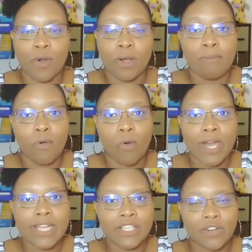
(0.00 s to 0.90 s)
for
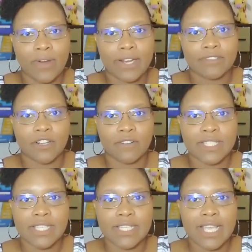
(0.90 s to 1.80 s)
more integrative
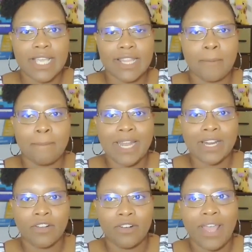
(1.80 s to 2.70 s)
services in their
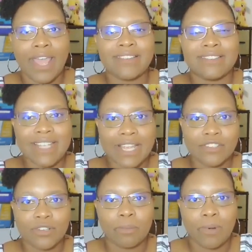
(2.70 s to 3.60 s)
medical and
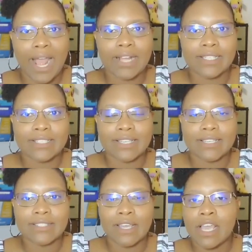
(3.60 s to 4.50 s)
dental
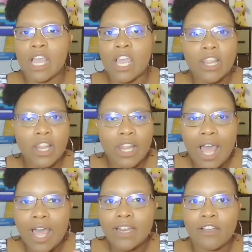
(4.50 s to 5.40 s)
practices. A
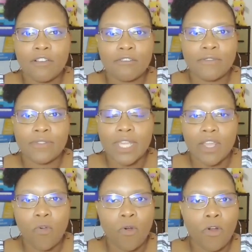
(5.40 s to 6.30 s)
lot of
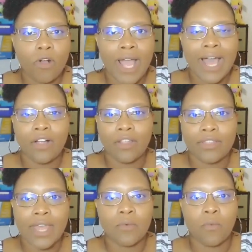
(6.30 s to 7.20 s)
the oral health
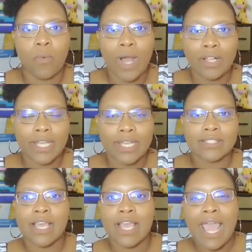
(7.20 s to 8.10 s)
and
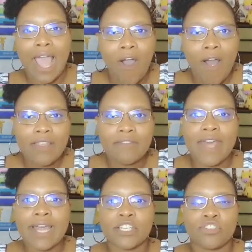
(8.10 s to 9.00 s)
wellness, all of
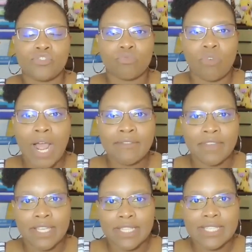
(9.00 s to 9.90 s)
that is
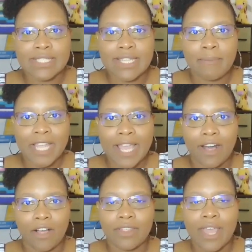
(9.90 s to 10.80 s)
driving the systemic
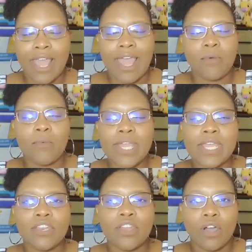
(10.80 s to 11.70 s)
health. And
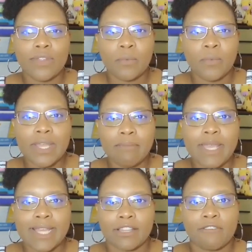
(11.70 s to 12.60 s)
we know that we can
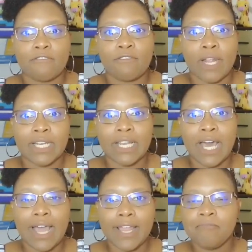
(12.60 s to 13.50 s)
be at the front
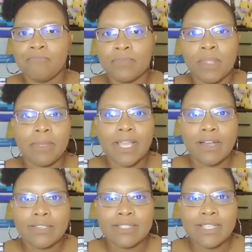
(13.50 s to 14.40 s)
line
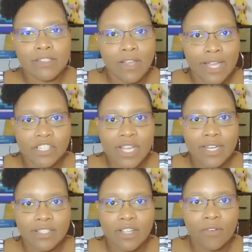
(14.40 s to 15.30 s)
because dental
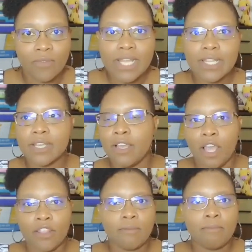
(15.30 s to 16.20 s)
hygienists are really
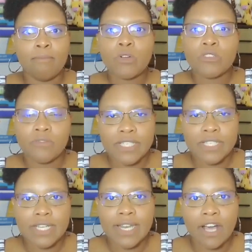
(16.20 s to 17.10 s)
the most
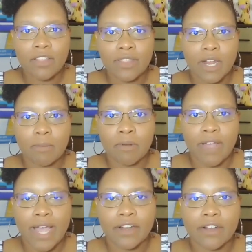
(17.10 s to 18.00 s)
visited healthcare
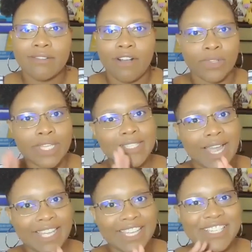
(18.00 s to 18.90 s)
provider, only
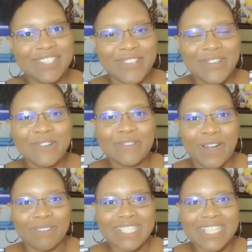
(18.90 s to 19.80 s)
second to
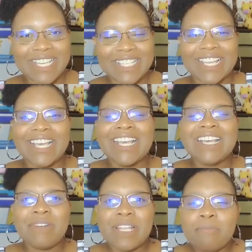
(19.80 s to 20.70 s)
pharmacists,
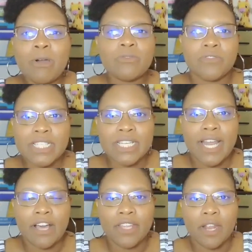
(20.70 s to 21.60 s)
but most
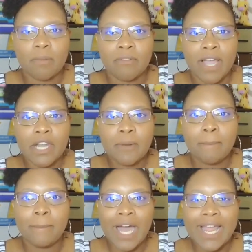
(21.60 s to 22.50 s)
visited healthcare provider
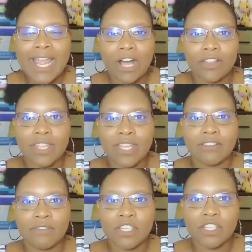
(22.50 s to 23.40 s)
by healthy
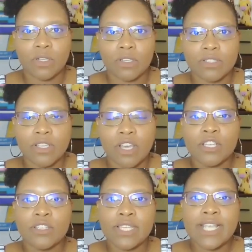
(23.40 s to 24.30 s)
individuals.
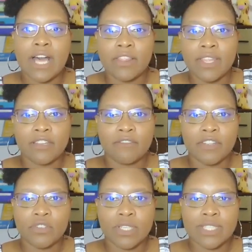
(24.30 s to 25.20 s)
So these healthy
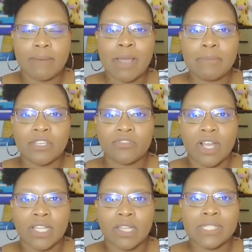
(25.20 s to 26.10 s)
individuals that might be
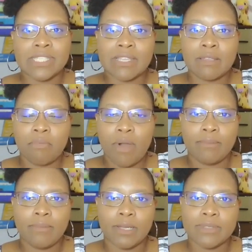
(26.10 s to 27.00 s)
struggling with sleep
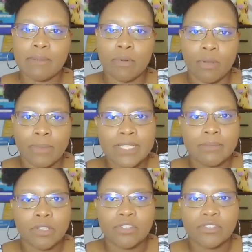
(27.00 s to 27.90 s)
problems,
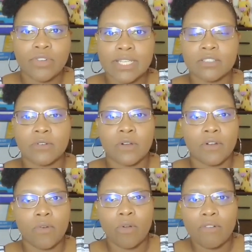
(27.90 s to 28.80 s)
temporomandibular joint
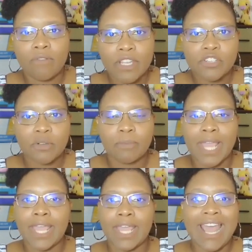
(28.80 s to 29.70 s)
disorder, oral facial
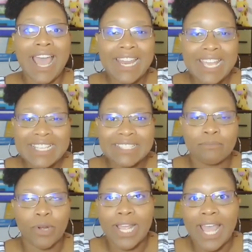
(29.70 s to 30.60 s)
pain, headaches,
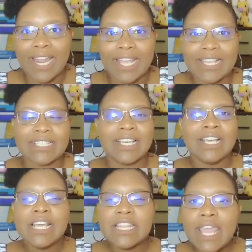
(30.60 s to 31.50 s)
morning headaches,
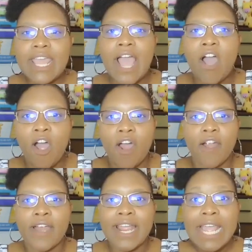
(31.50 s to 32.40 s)
they
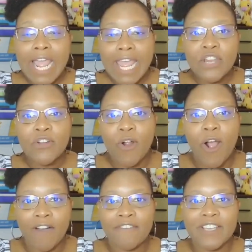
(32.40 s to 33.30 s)
are in your
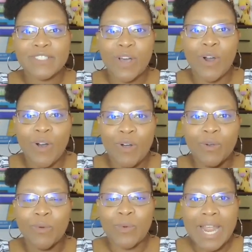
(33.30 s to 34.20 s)
office
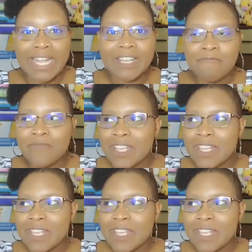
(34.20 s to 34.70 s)
already.